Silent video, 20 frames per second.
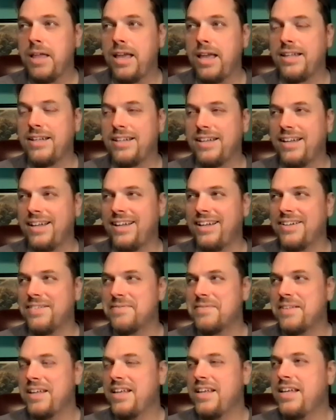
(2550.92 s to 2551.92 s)
And
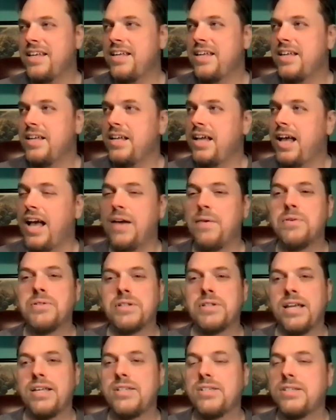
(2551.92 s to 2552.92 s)
it was
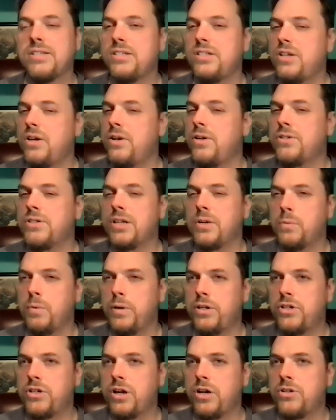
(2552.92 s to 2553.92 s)
nice noticing
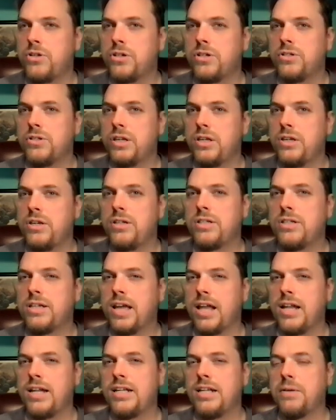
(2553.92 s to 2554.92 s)
Windcharger because you could
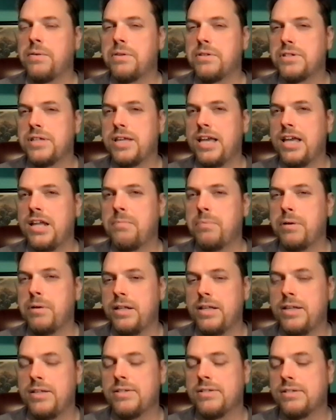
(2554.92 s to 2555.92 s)
kind of tell with his head, but
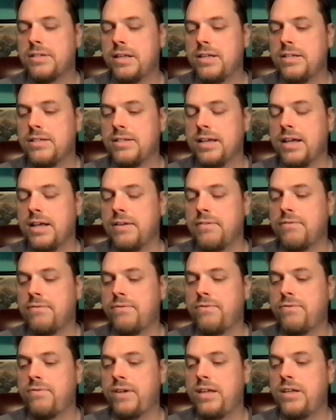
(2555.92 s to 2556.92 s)
his
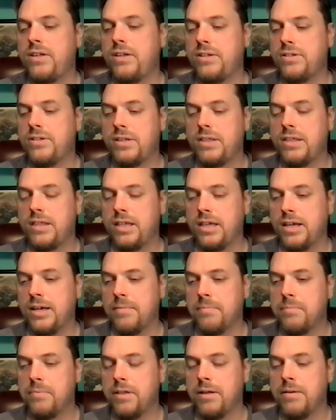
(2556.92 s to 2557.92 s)
feet, you can see
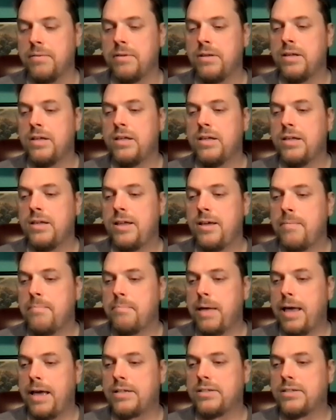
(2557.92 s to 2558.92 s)
the
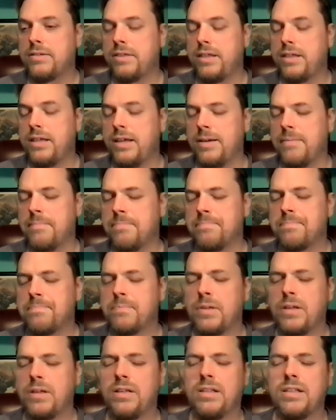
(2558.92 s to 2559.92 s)
backs of the
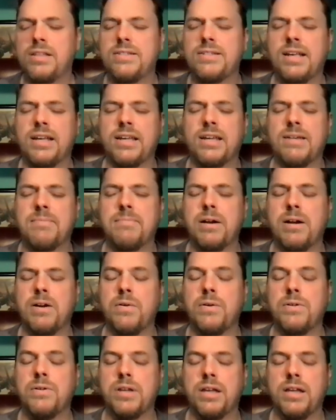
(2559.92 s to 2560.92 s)
it's not a
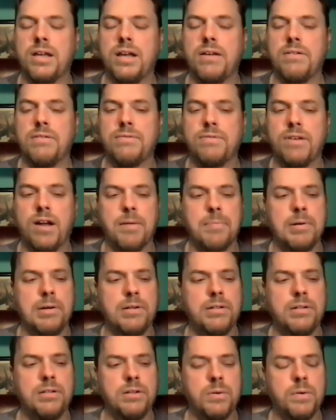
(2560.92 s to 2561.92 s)
Camaro, is a
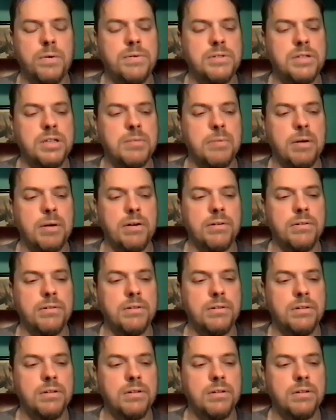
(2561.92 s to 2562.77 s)
Firebird, or was it Camaro?